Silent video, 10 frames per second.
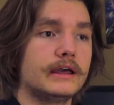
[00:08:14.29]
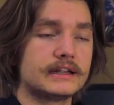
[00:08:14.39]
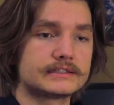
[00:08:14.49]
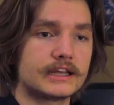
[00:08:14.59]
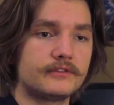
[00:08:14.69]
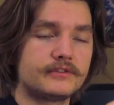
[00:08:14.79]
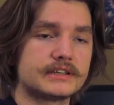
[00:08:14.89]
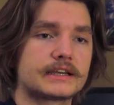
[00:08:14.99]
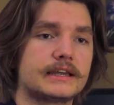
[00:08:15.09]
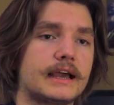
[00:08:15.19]
instead of
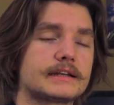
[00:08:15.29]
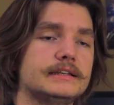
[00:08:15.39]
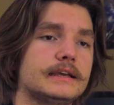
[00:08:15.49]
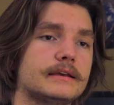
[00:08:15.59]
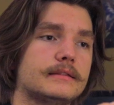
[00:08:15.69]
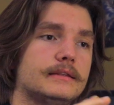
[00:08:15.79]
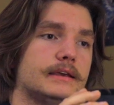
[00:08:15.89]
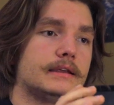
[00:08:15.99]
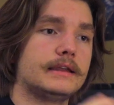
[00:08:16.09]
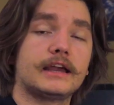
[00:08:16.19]
disconnecting
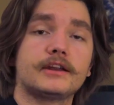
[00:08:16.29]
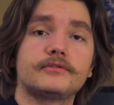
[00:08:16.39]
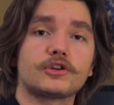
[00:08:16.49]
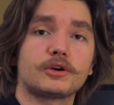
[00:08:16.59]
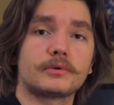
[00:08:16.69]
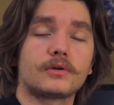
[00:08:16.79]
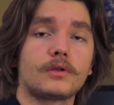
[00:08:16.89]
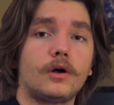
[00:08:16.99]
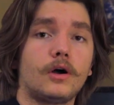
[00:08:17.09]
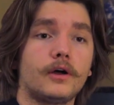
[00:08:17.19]
the negative
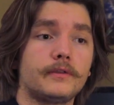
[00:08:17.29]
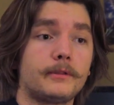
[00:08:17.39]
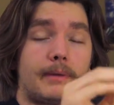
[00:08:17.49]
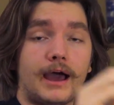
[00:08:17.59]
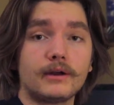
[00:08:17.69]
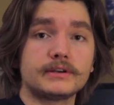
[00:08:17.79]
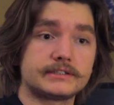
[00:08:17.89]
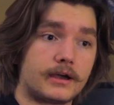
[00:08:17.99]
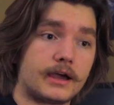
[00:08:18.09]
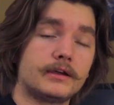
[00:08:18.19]
terminal on the battery
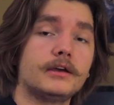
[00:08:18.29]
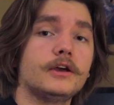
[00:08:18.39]
side,